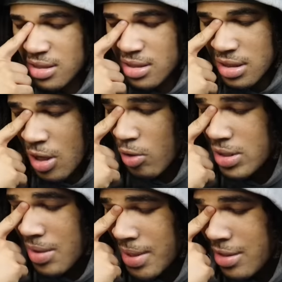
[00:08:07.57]
No,
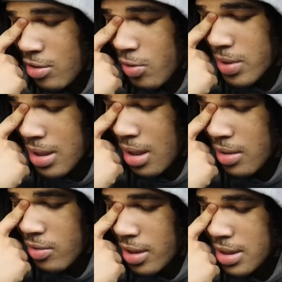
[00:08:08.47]
Timmy Turner was the
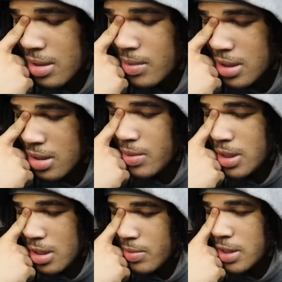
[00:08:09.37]
other hit. Timmy
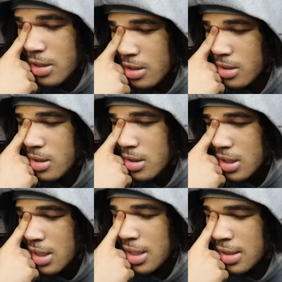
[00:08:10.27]
Turner.
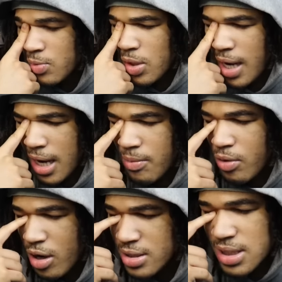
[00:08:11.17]
This one, I got
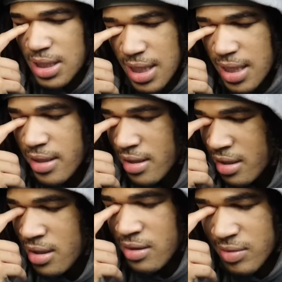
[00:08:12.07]
broads in Atlanta.
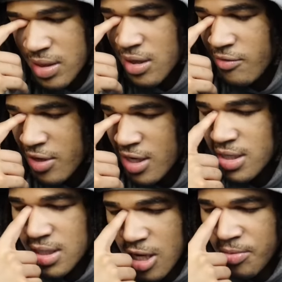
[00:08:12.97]
Benny a
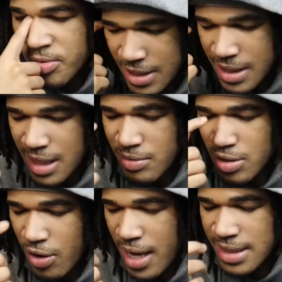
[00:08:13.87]
scammer. He was
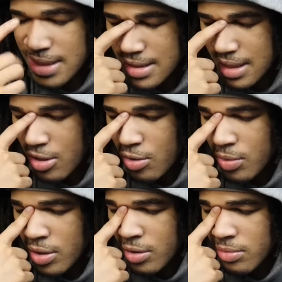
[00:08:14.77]
on XXL,
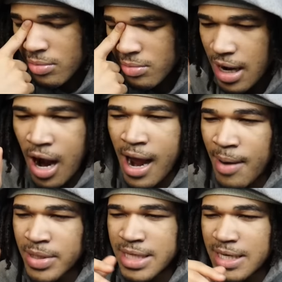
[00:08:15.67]
bro. Alright, I'm
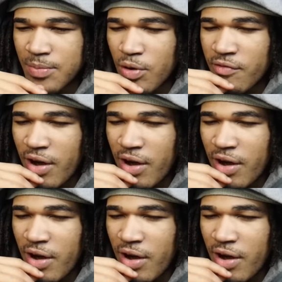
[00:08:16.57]
gonna take the 0.5.